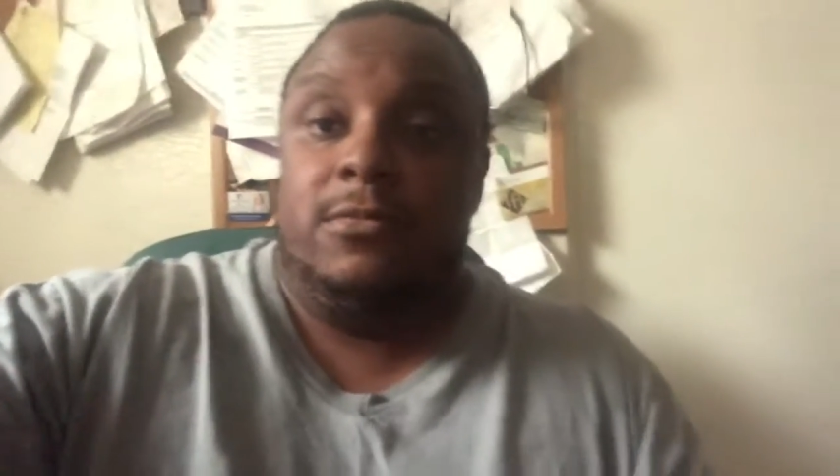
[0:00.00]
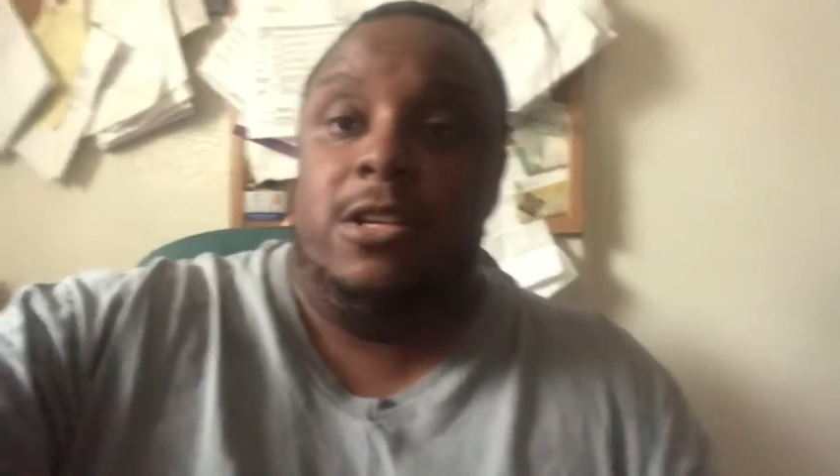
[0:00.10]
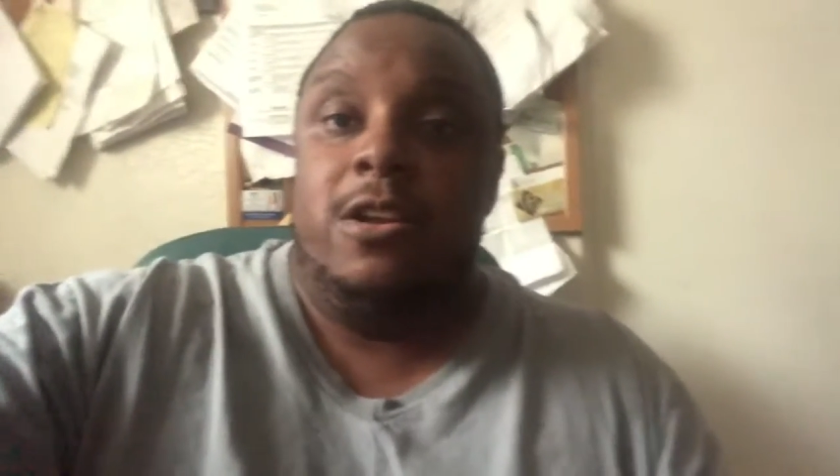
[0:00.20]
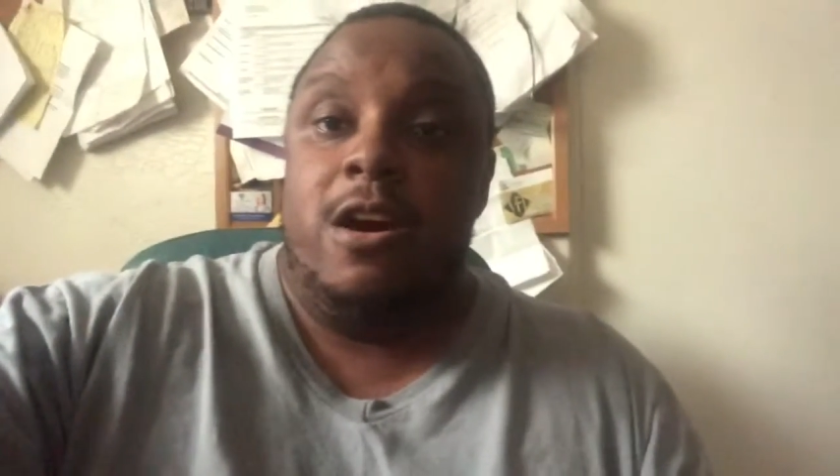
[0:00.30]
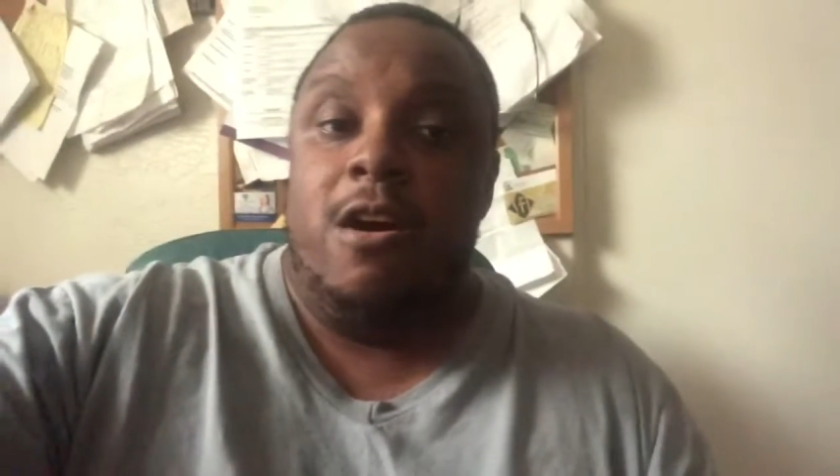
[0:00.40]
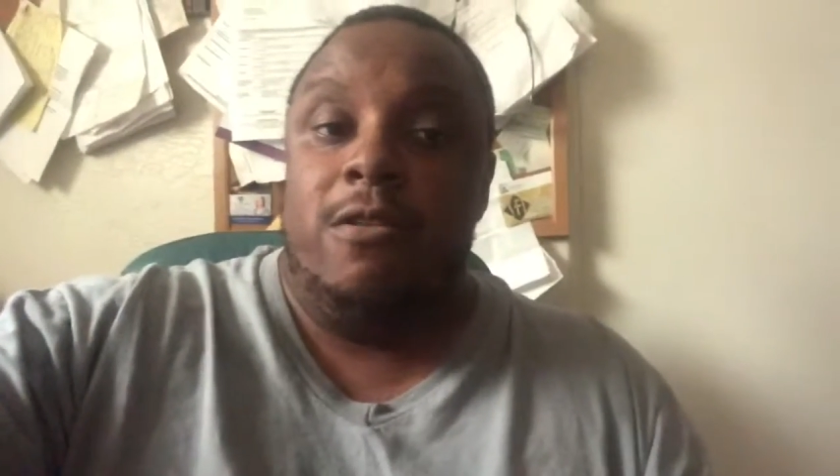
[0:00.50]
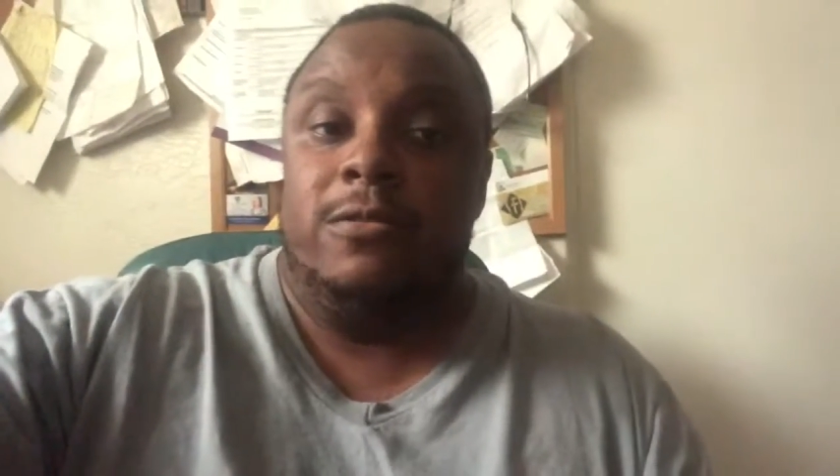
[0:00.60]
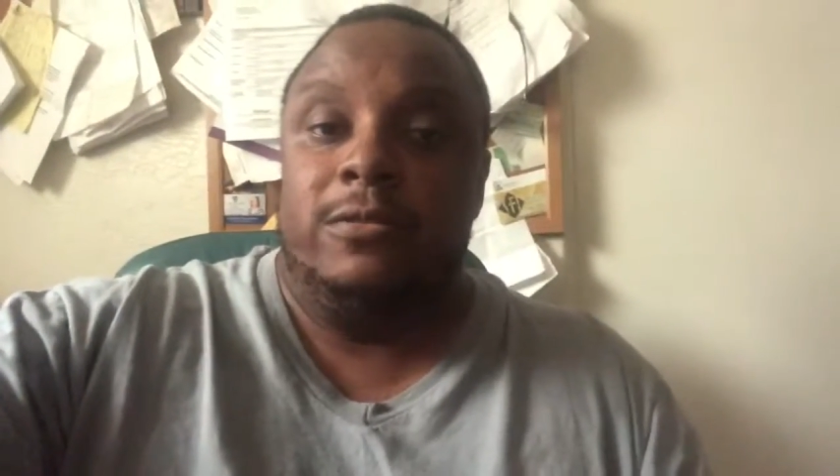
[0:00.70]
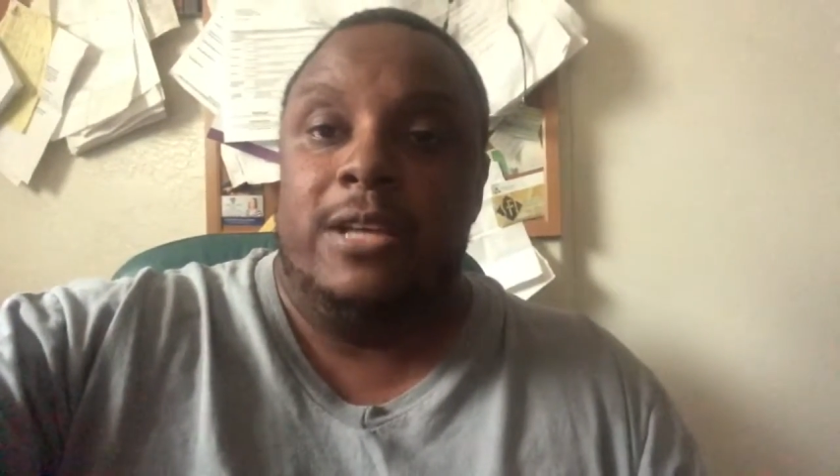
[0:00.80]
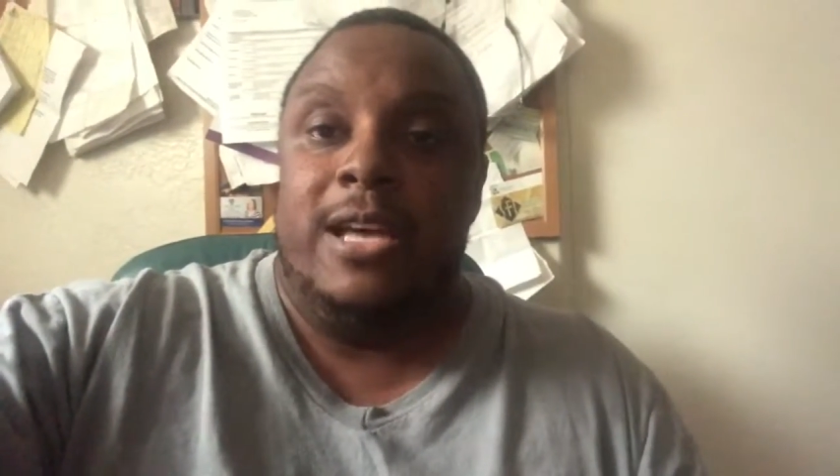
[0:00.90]
You know,
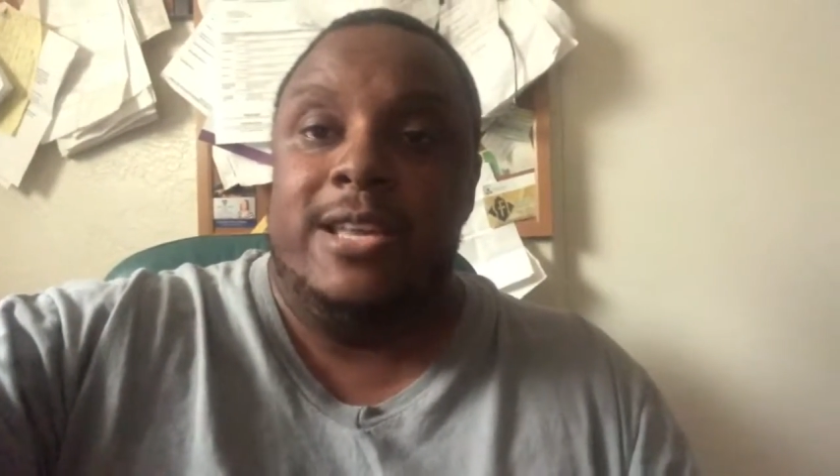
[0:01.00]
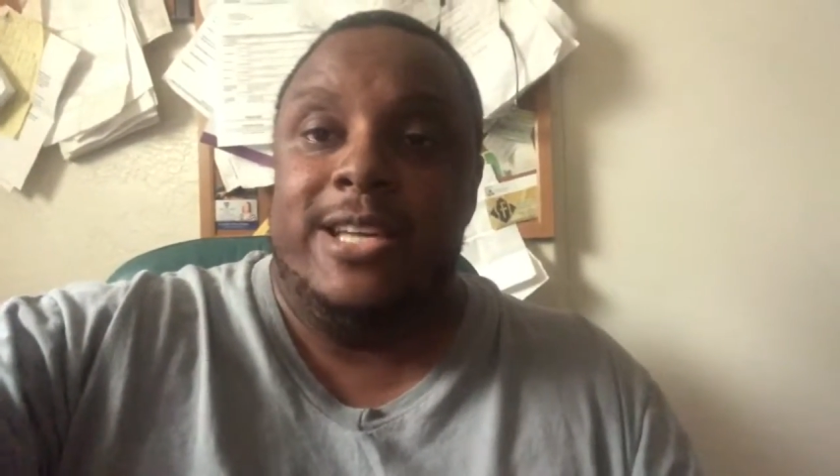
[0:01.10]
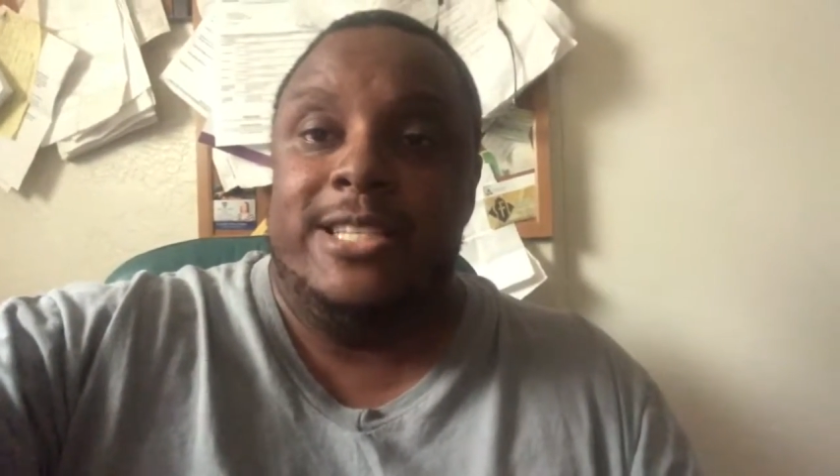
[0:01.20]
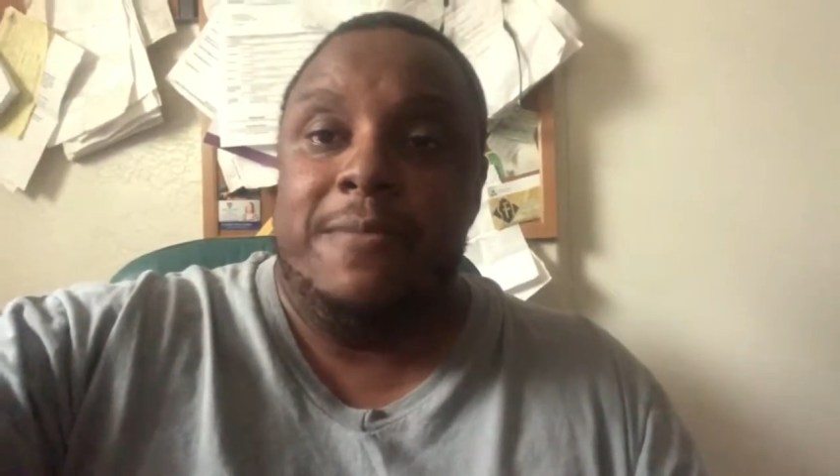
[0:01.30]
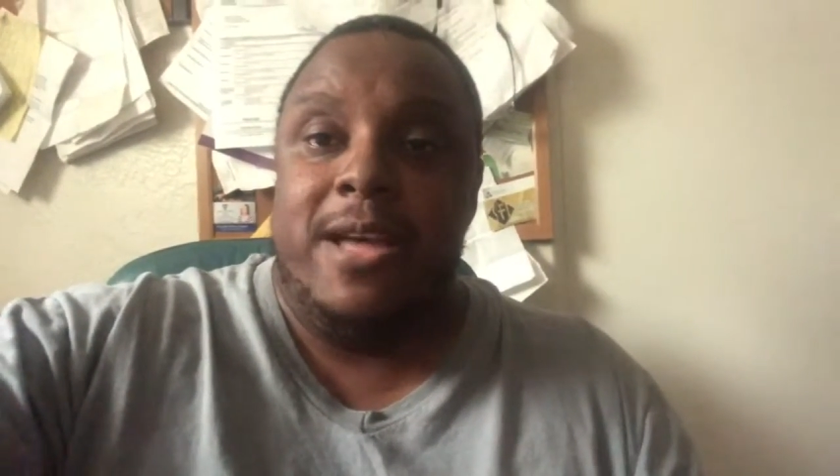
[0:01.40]
it doesn't